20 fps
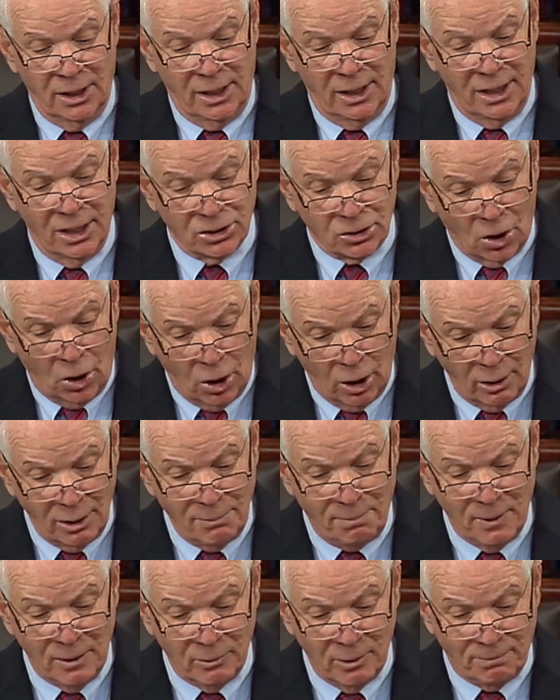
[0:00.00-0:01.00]
It has already
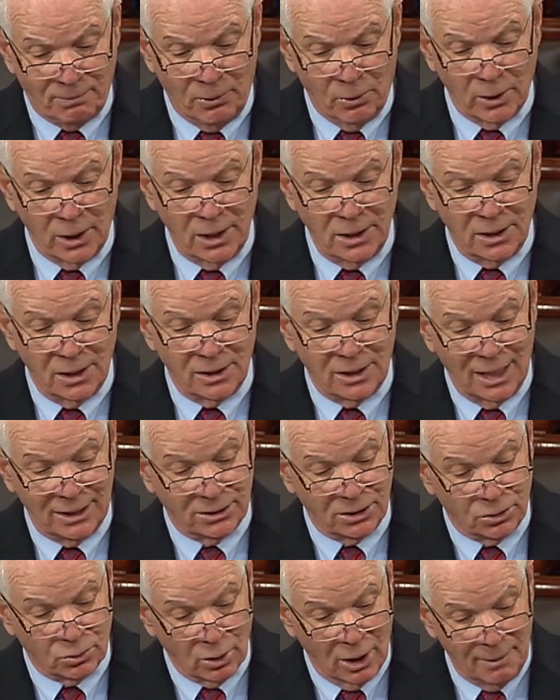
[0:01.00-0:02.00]
been reported that
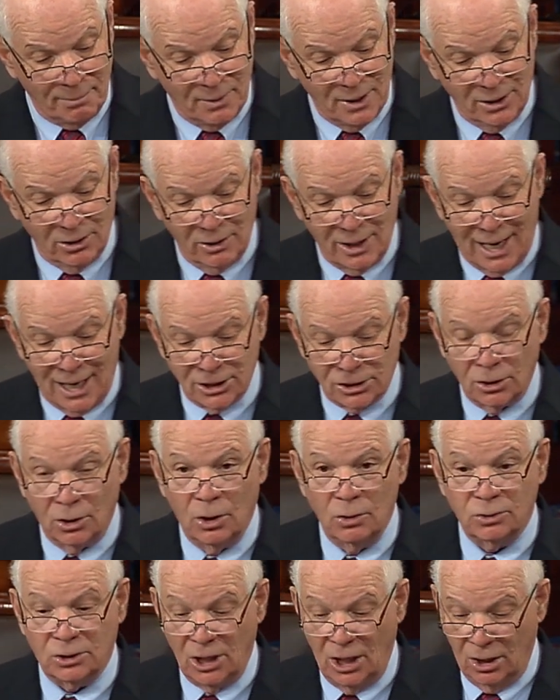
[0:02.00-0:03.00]
the Trump International
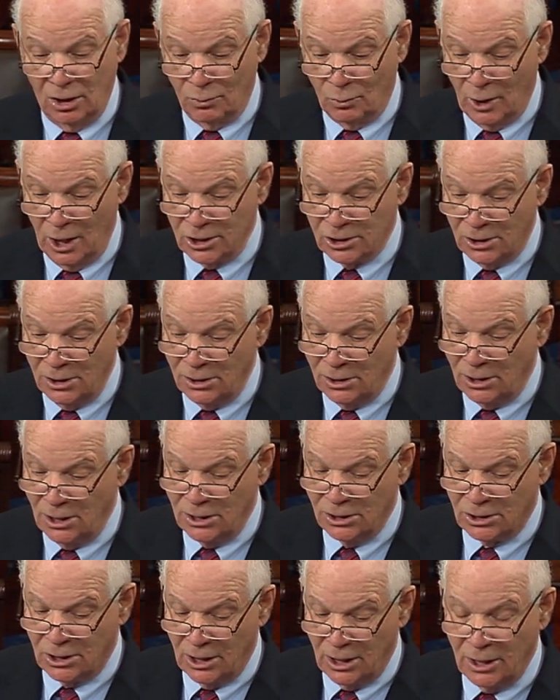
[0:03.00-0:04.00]
Hotel in Washington,
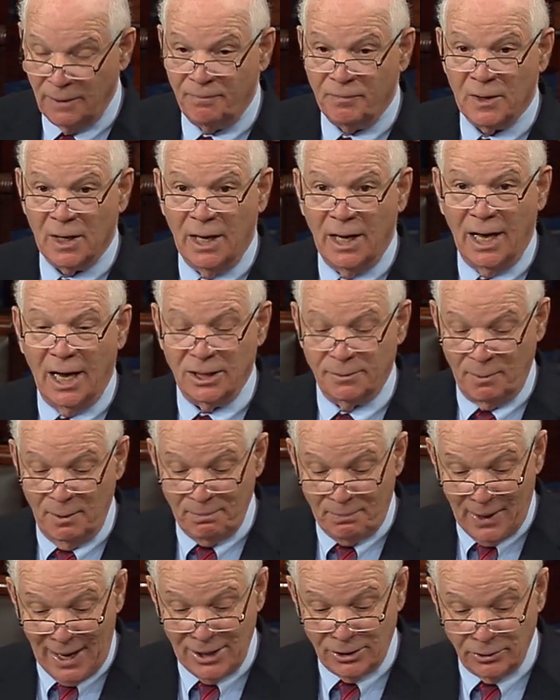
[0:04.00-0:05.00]
D.C., has been
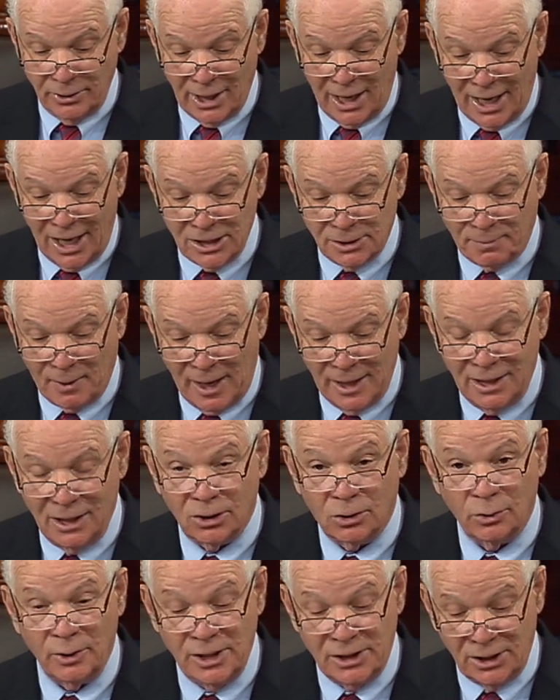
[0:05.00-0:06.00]
patronized by an
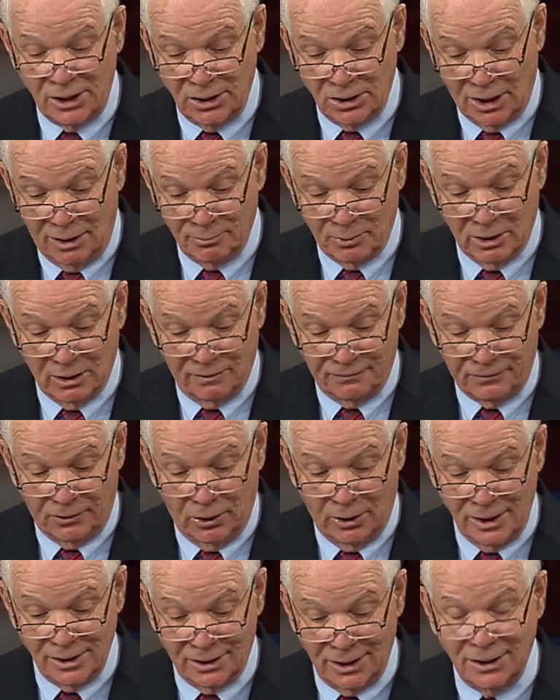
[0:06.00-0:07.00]
increasing number of
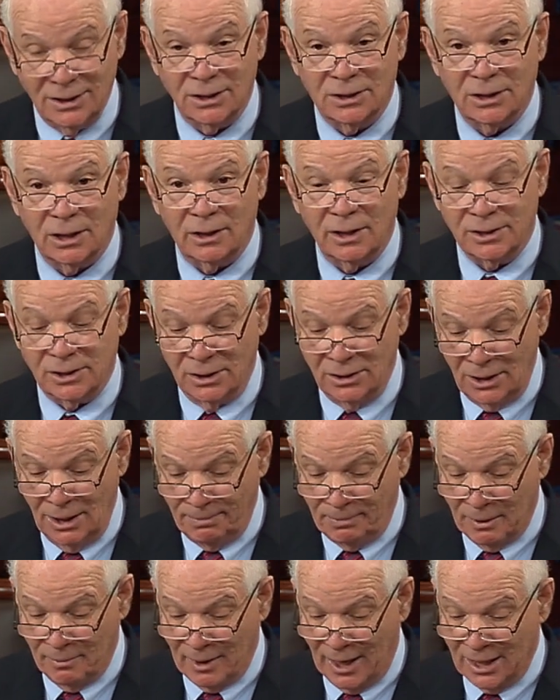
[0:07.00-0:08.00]
foreign dignitaries and
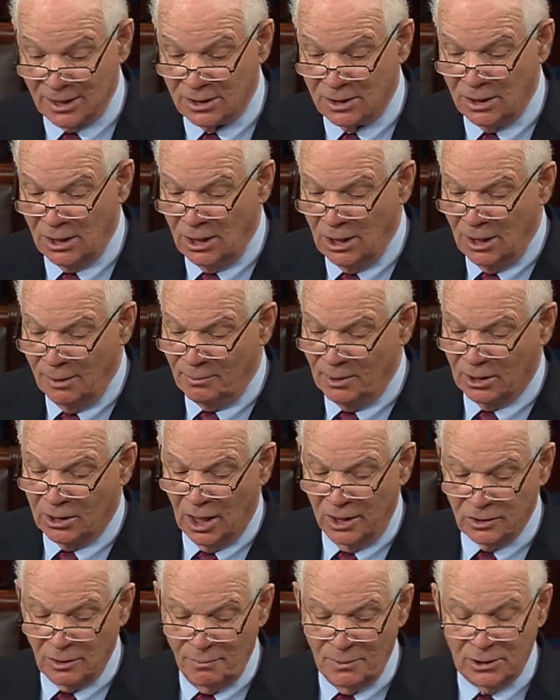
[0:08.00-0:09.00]
diplomats
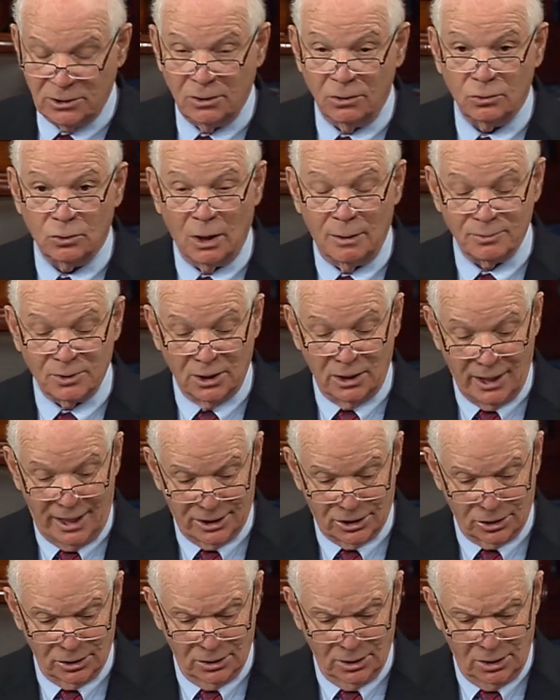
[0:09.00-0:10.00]
because of Mr. Trump's
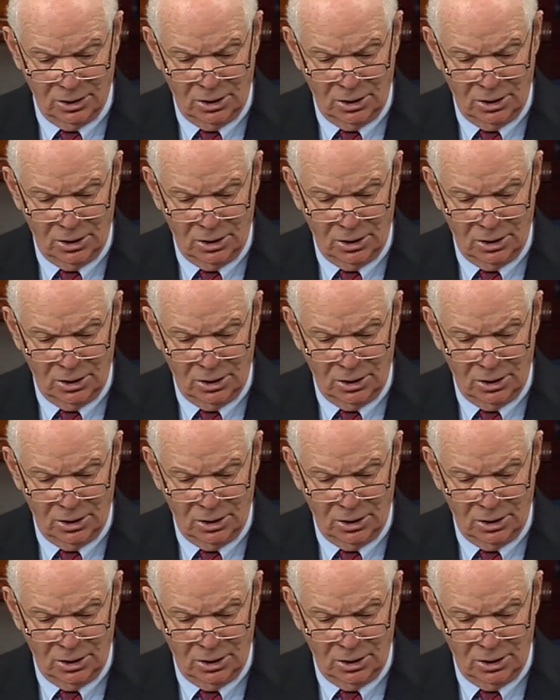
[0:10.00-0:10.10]
election.